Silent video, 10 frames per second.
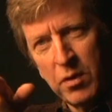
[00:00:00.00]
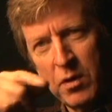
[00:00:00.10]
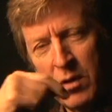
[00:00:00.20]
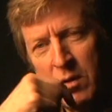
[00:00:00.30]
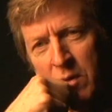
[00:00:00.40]

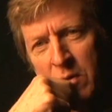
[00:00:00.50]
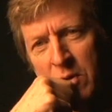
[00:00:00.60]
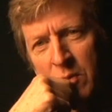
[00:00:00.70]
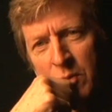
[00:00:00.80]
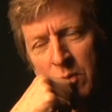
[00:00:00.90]

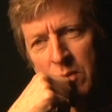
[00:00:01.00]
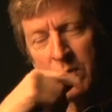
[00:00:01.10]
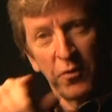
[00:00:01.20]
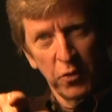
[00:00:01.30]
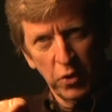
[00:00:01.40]
uh,
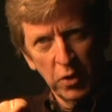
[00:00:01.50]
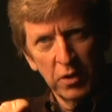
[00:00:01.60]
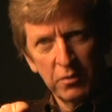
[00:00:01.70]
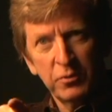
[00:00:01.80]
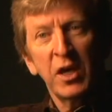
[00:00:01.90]
before
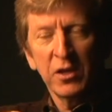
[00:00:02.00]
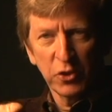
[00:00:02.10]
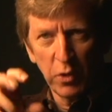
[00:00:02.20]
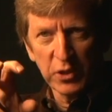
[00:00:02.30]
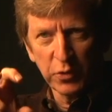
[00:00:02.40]
uh, Tinka's
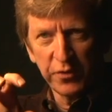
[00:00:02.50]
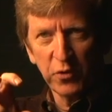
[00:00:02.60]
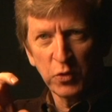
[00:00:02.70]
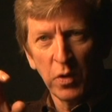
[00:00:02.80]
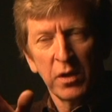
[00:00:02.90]
Dress was the
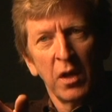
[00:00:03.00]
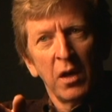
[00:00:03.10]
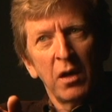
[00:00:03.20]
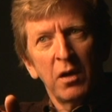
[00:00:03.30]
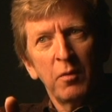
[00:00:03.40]
first one.
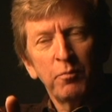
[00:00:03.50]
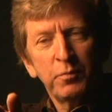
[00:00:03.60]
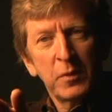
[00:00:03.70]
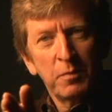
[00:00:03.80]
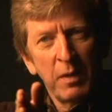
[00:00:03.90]

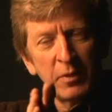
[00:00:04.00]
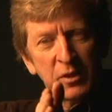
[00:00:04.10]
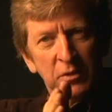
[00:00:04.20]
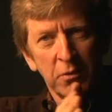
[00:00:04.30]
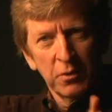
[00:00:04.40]
The
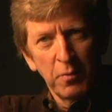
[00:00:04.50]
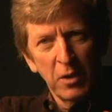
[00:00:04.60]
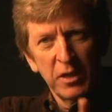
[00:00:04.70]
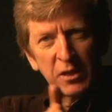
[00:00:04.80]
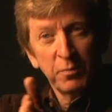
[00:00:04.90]
puppets or the
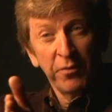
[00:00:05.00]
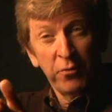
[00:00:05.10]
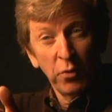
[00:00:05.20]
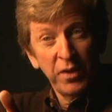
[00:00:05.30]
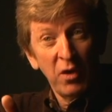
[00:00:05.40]
marionettes
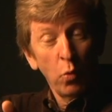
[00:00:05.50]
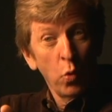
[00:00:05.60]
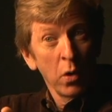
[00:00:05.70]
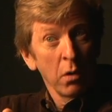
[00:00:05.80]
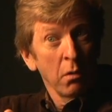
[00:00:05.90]
before that
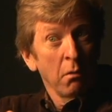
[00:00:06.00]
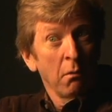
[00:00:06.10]
were...